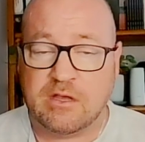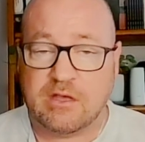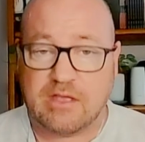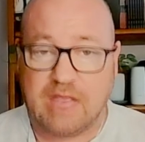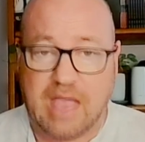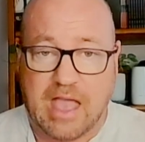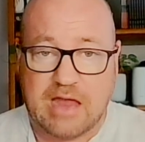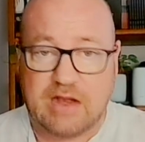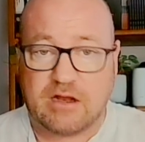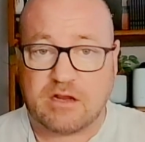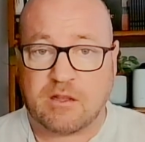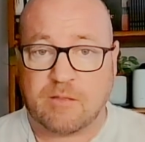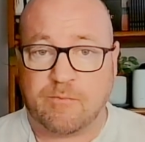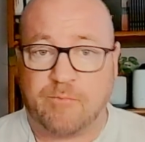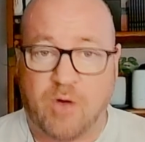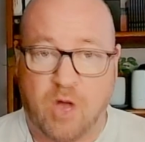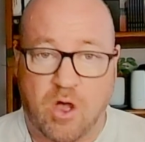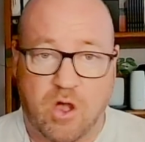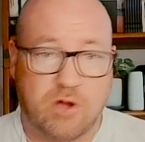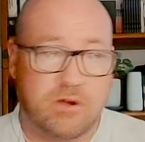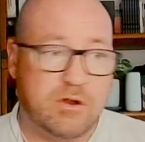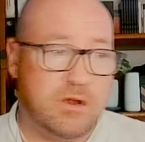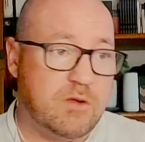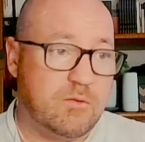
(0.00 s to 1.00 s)
Add a
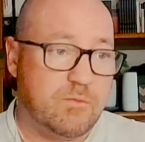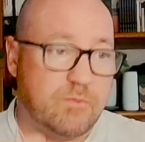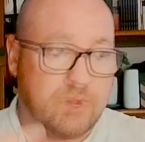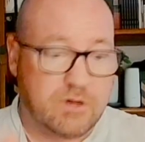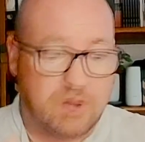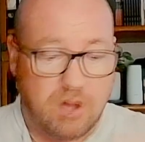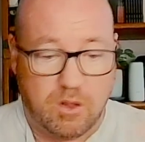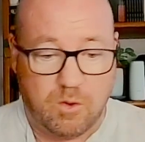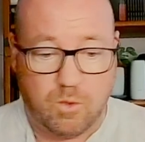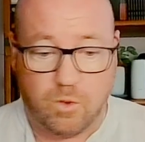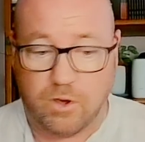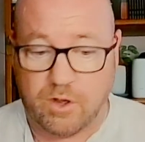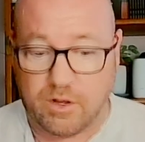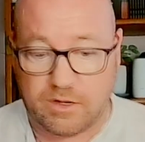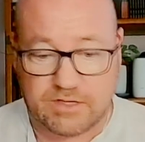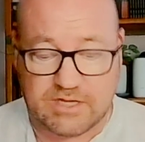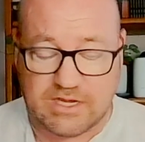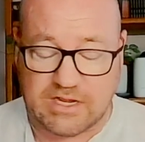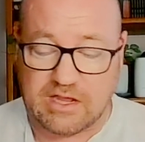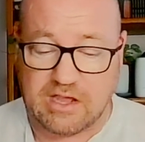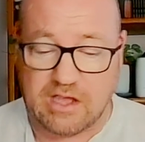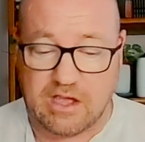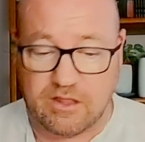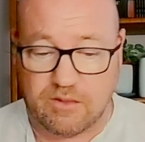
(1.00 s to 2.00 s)
component, we'll go work
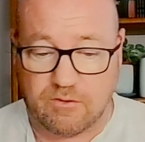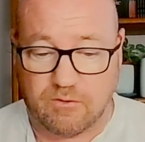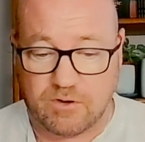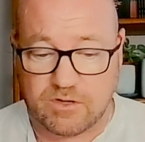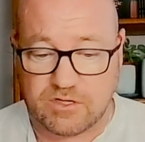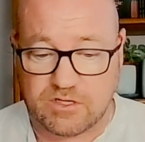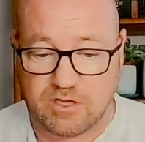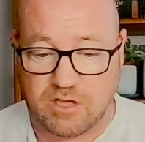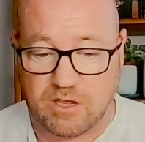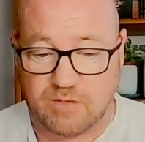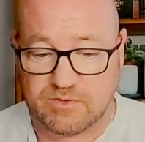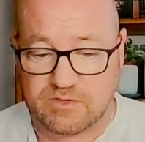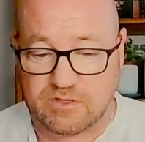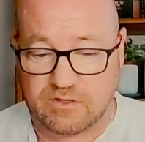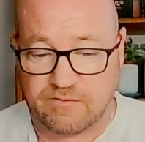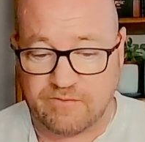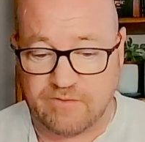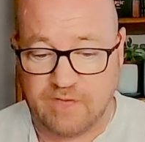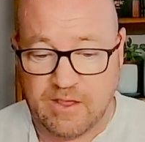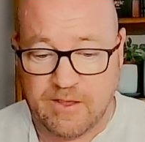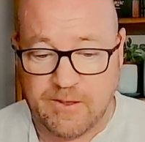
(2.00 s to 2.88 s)
together in terms of